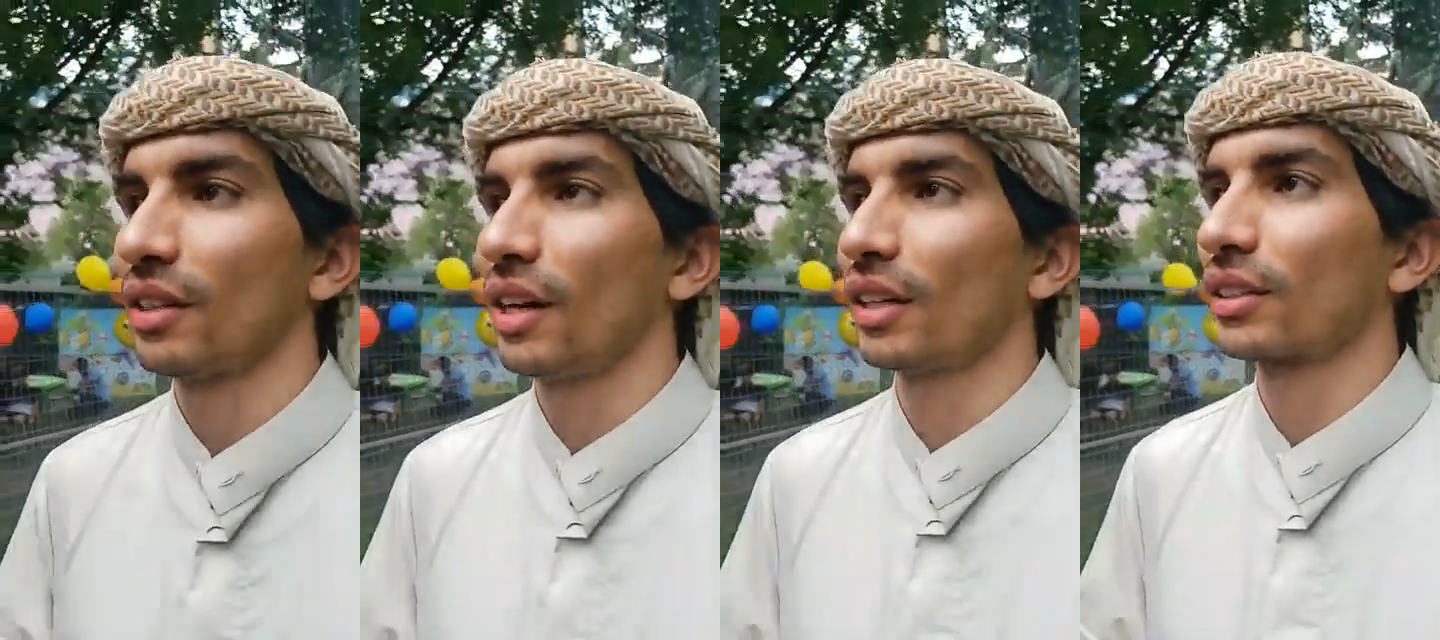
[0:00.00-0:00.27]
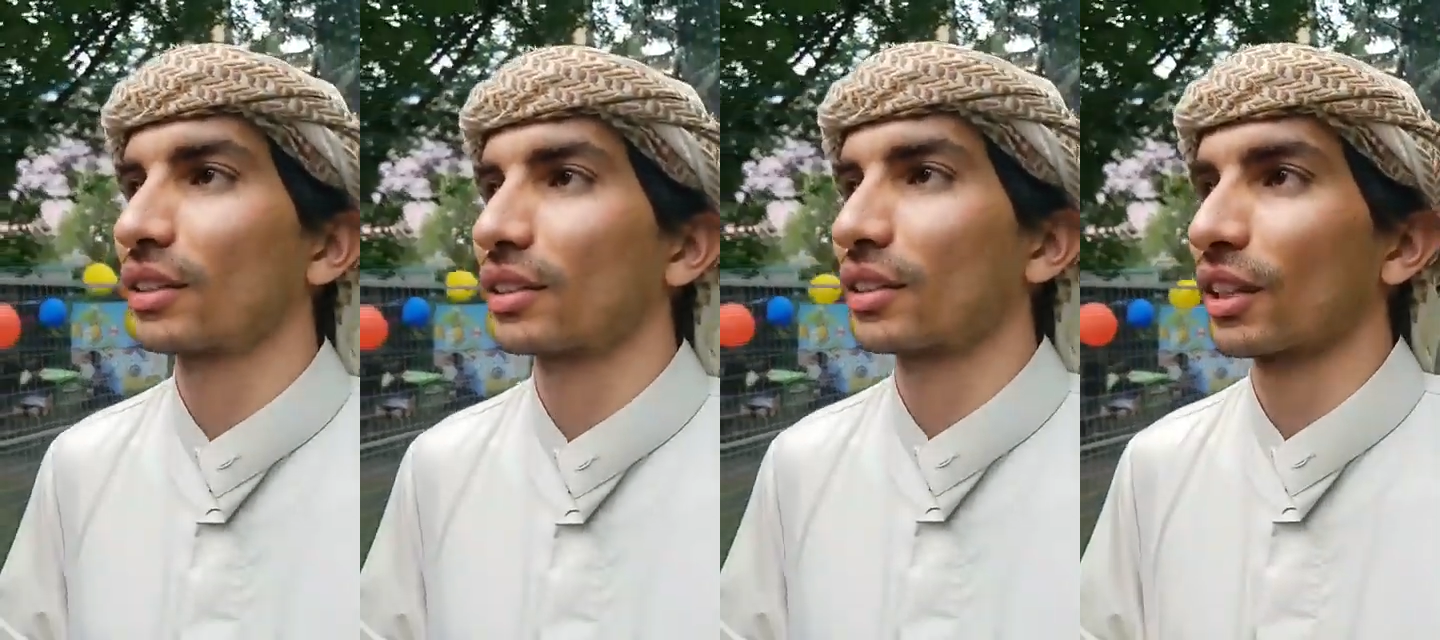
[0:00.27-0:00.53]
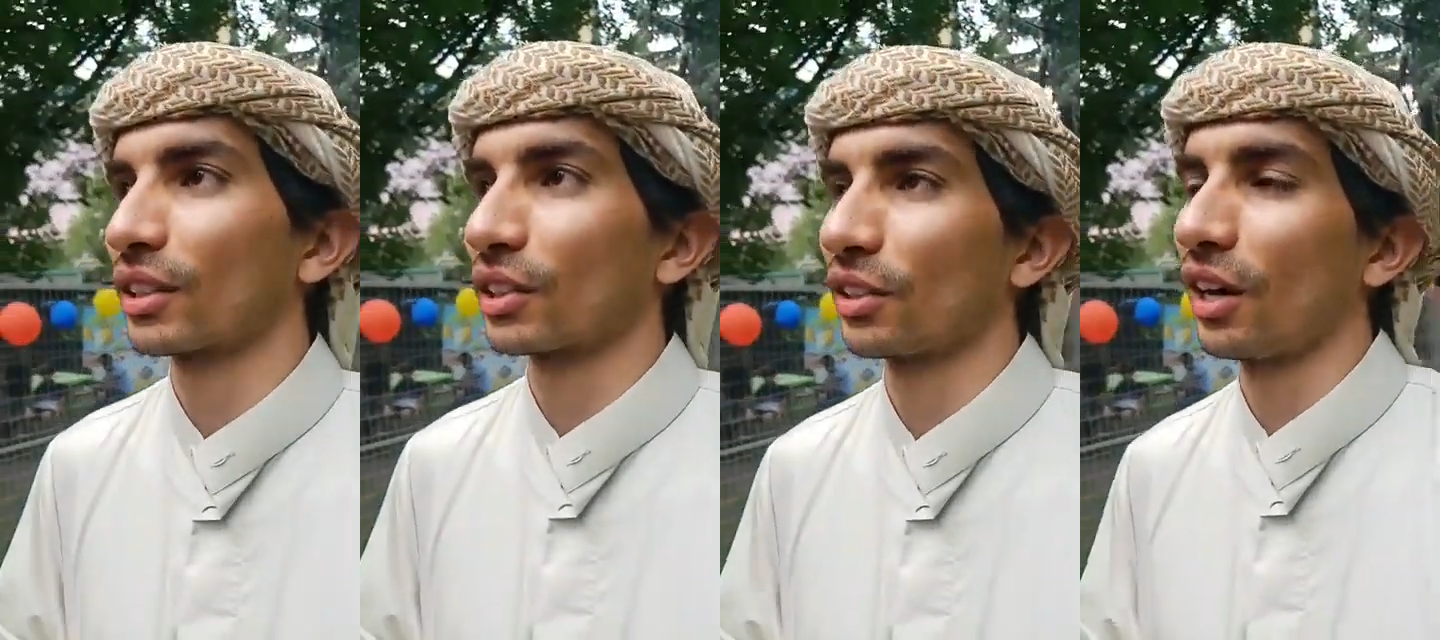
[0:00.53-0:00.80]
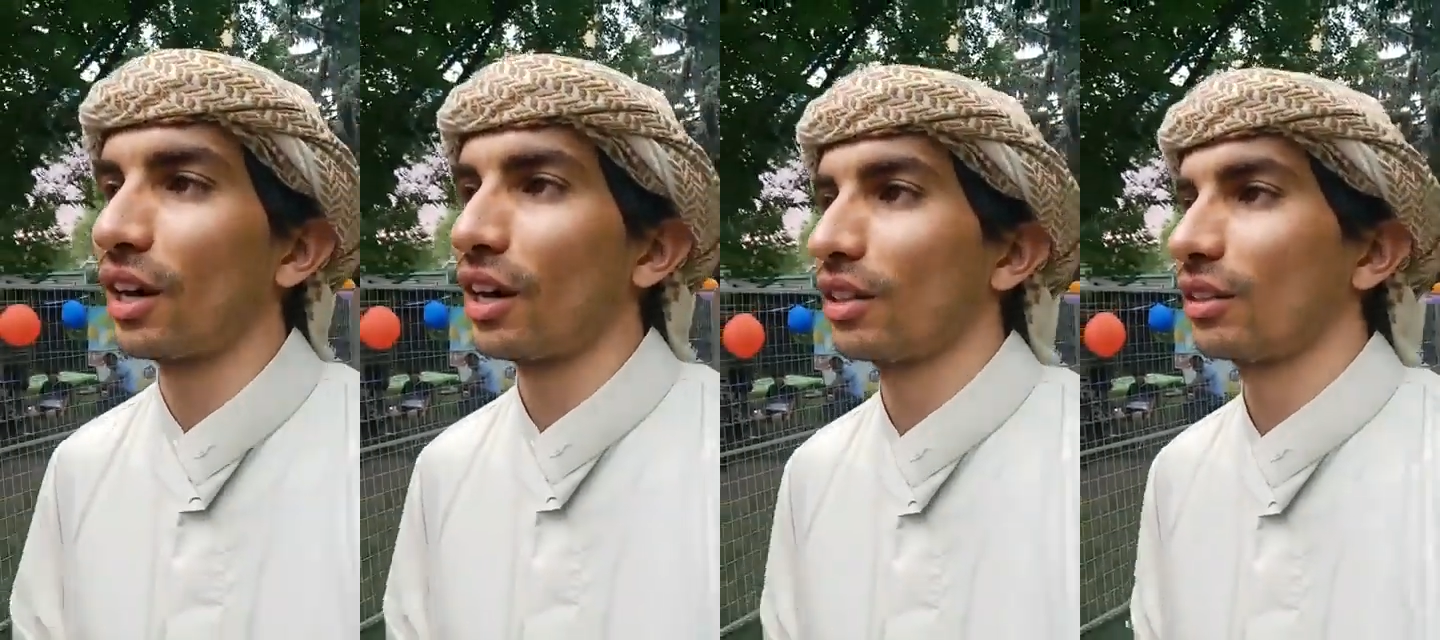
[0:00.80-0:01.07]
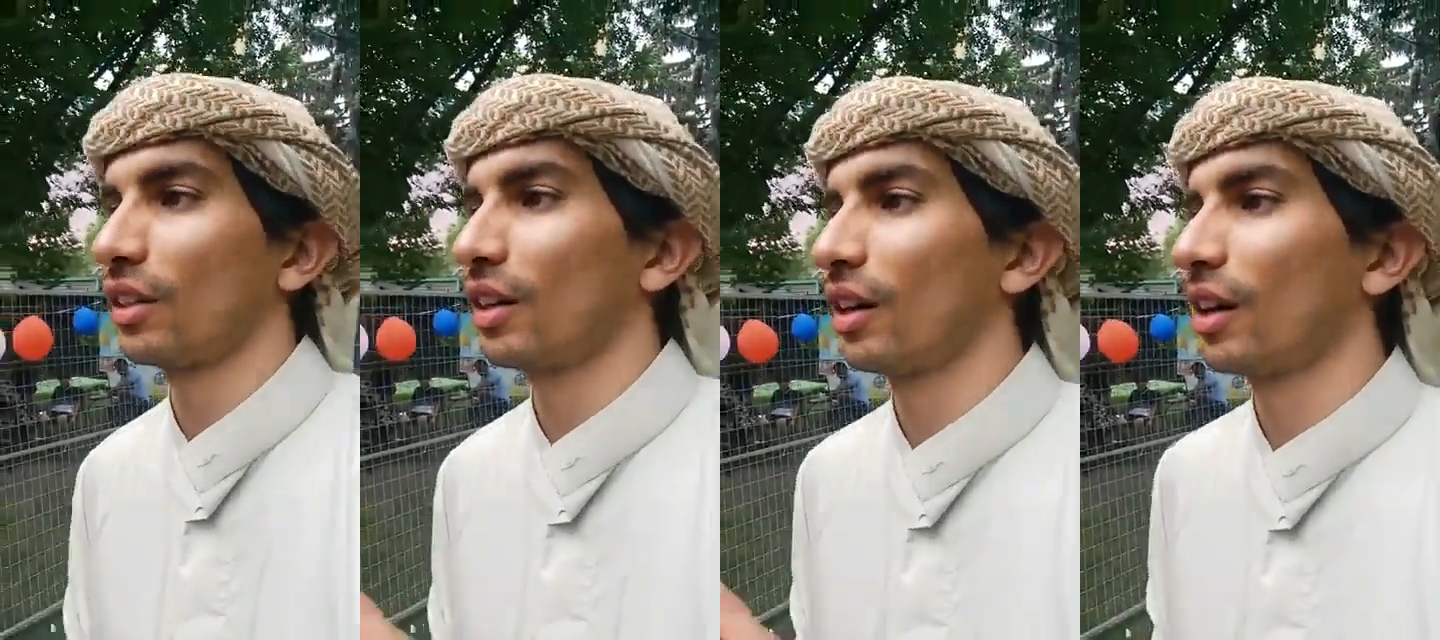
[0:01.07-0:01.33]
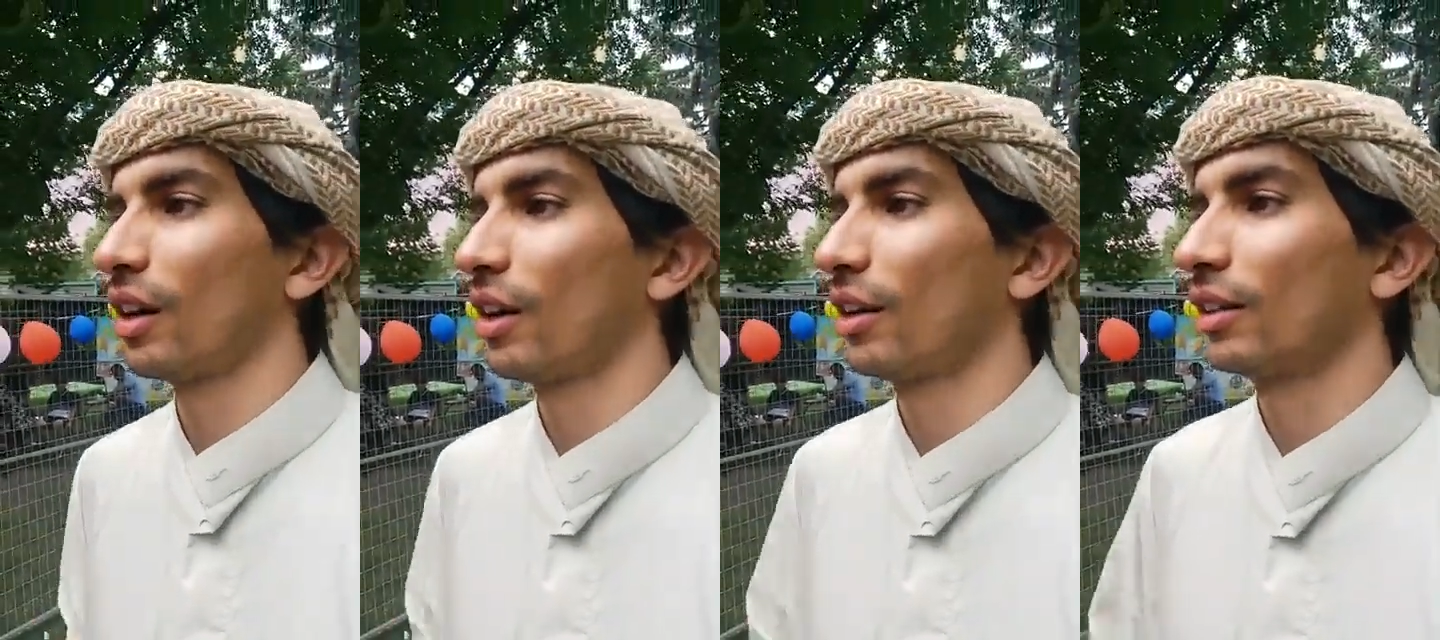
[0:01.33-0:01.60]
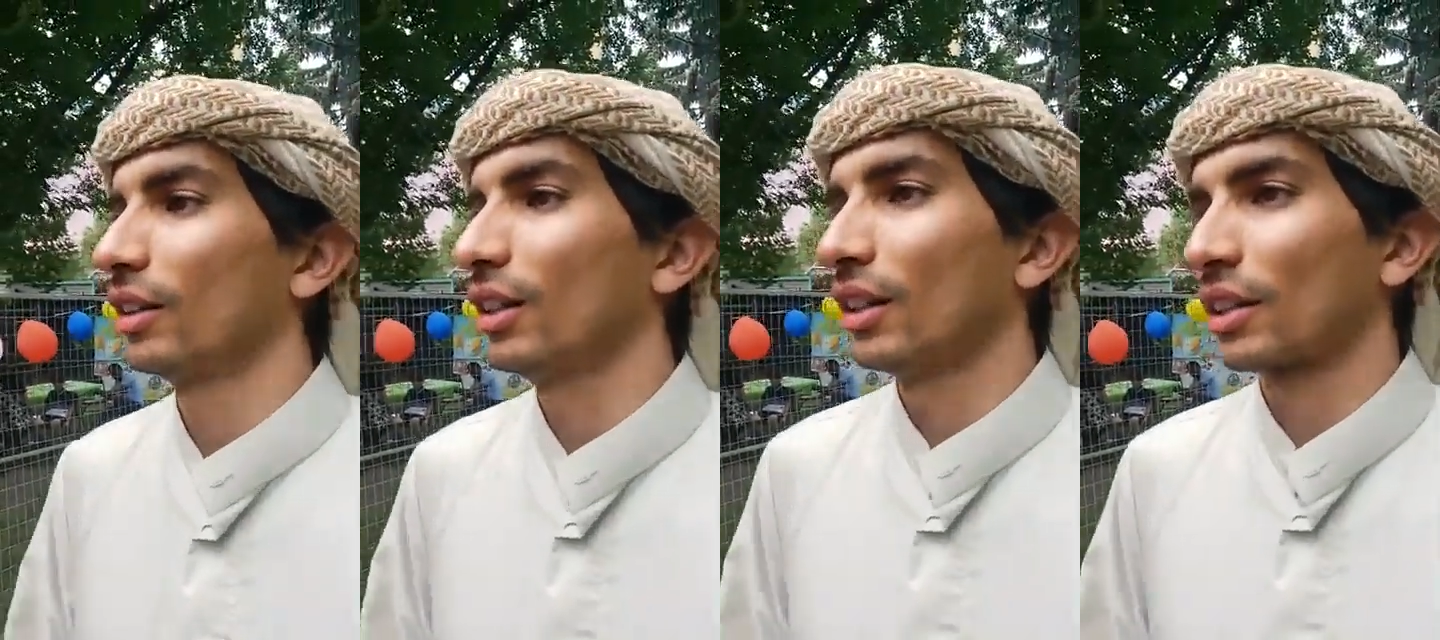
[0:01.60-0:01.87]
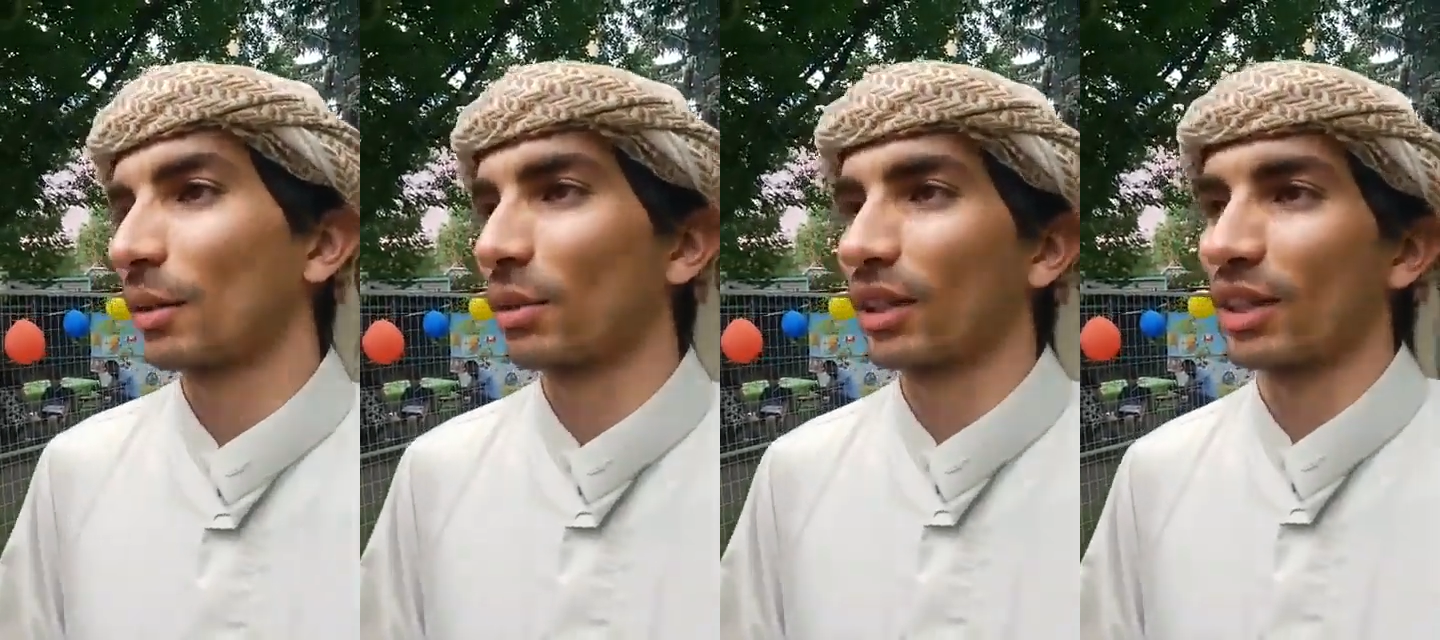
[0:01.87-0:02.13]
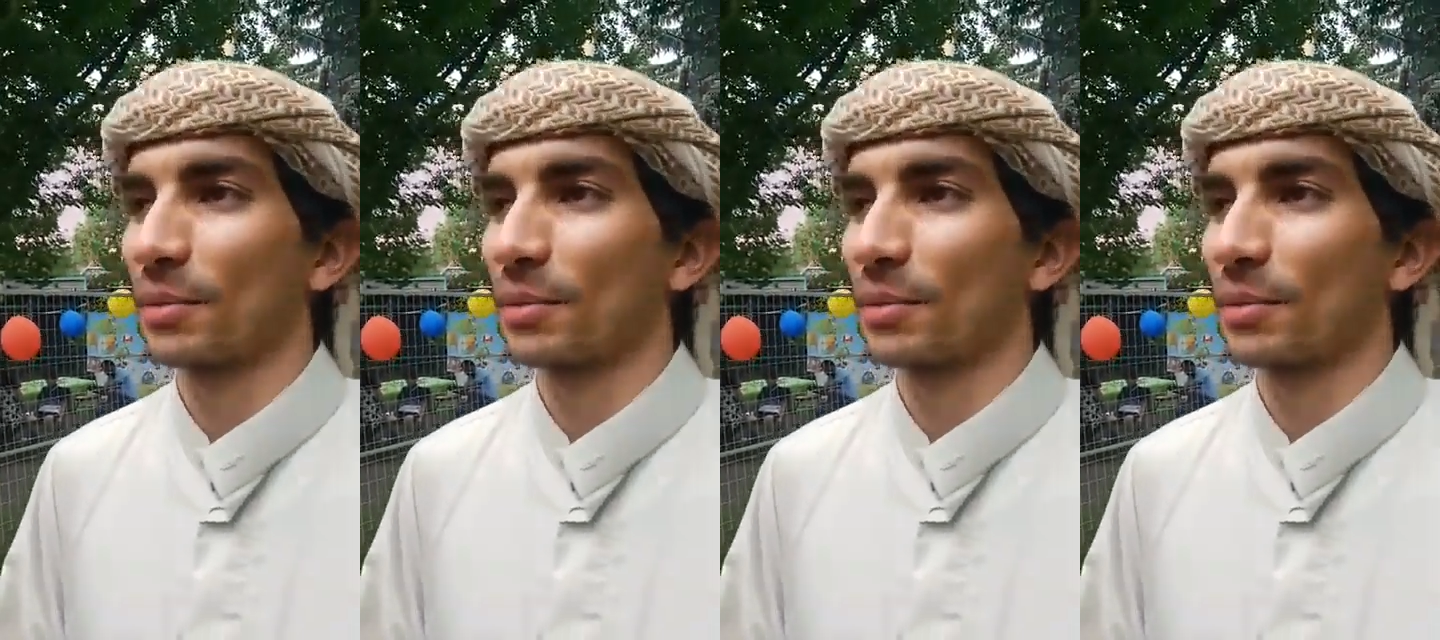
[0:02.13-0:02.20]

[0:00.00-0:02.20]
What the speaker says: it's not something